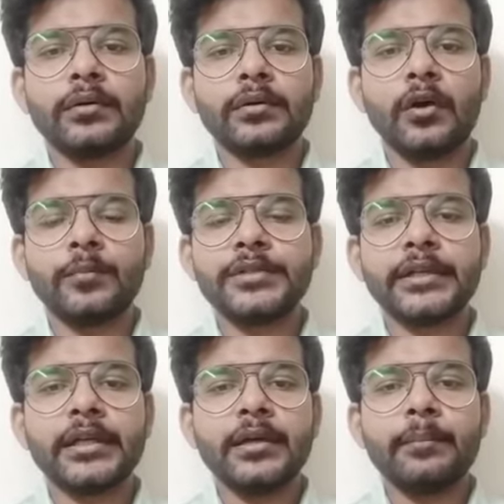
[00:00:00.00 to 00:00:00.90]

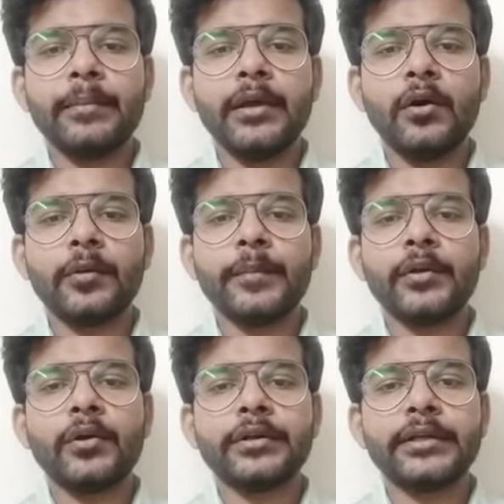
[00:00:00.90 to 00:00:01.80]
object may or
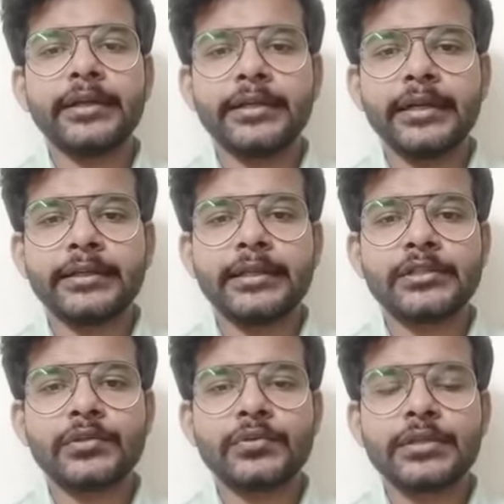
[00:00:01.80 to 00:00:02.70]
may not create at
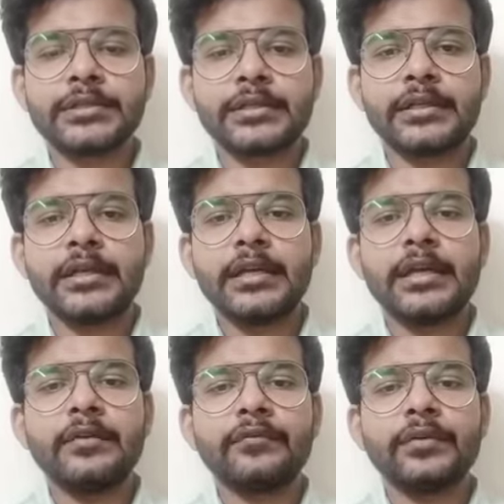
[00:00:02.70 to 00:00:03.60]
that situation.
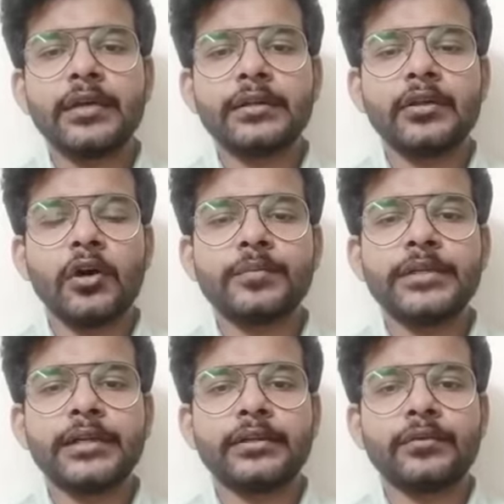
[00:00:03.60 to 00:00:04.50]
If the
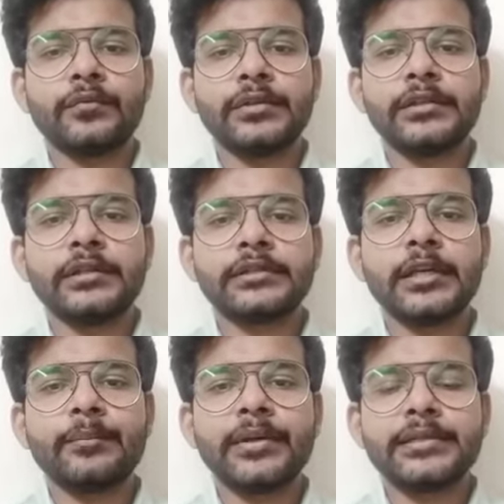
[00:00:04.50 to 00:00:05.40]
object with the
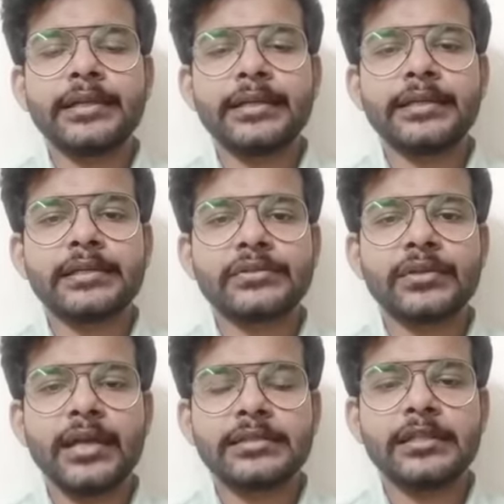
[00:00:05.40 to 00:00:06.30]
same present in the
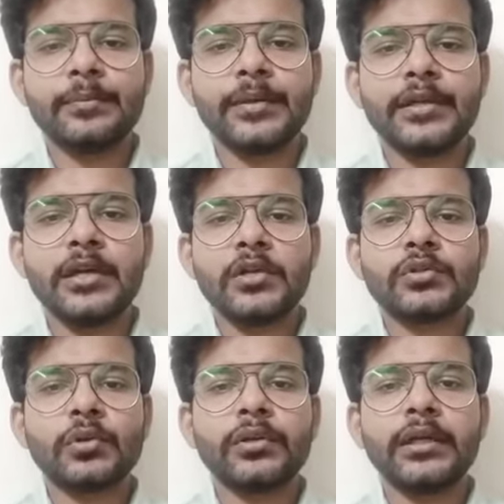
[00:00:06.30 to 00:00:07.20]
SCP,
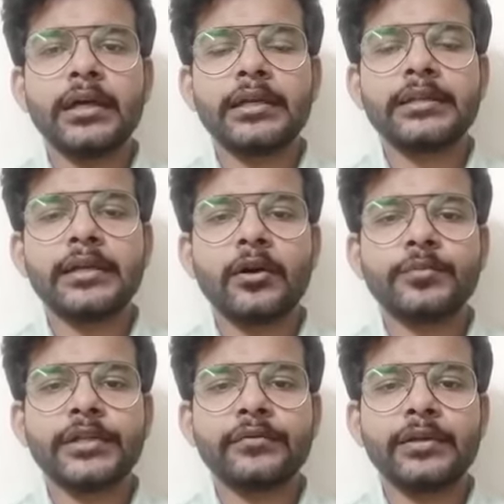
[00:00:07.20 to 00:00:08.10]
so the another
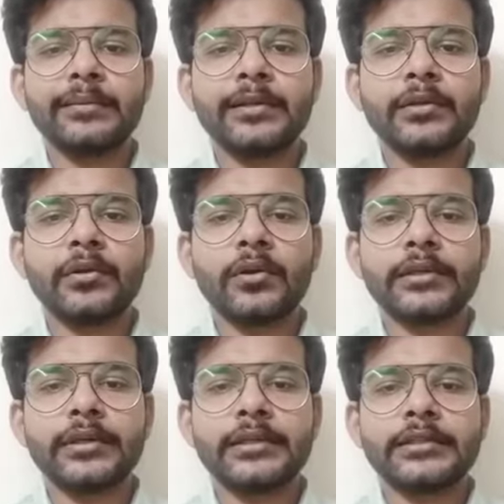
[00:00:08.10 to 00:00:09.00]
object will be
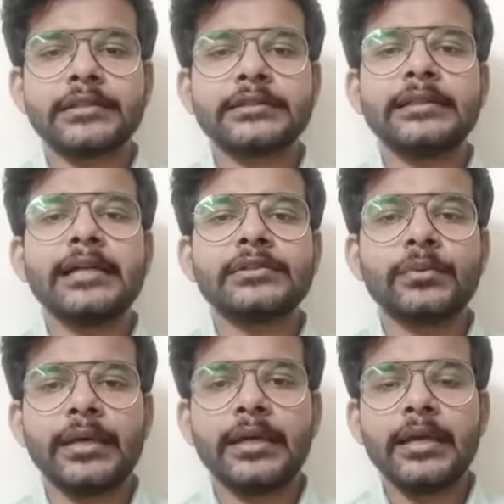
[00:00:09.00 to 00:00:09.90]
not created. That's
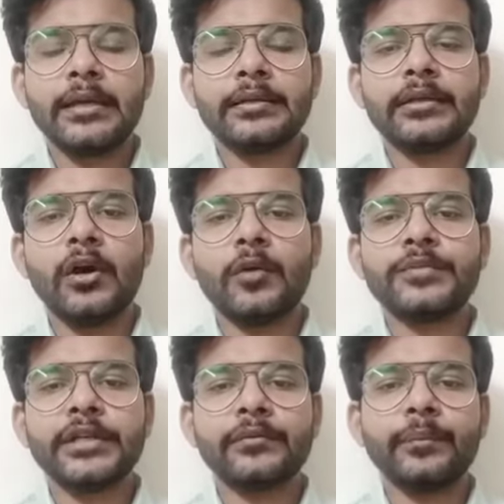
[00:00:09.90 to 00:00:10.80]
why the
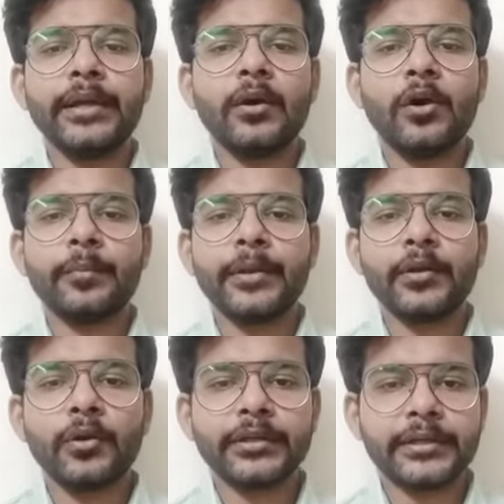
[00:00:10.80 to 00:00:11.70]
object may or may
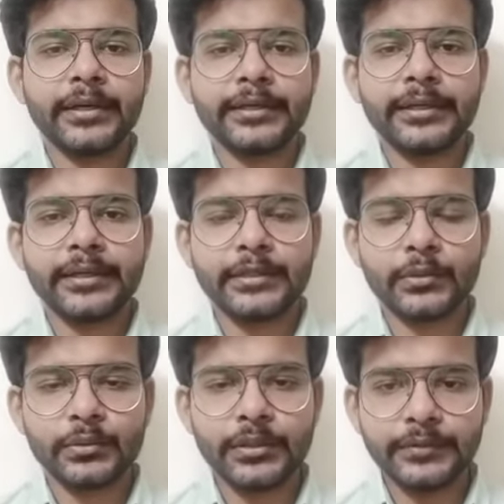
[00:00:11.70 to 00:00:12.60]
not created
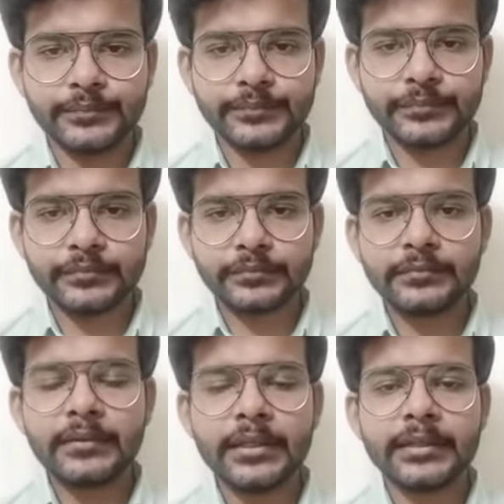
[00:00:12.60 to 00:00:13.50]

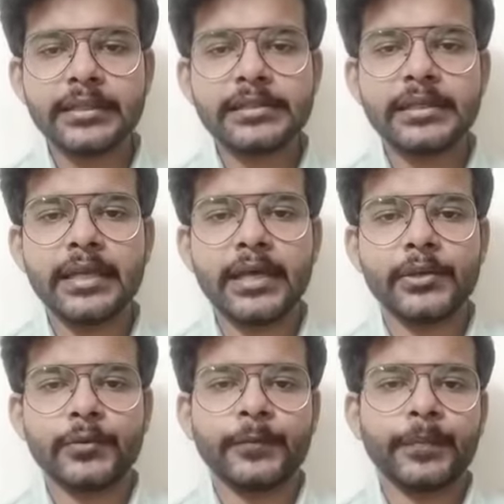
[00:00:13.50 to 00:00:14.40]
in this scenario.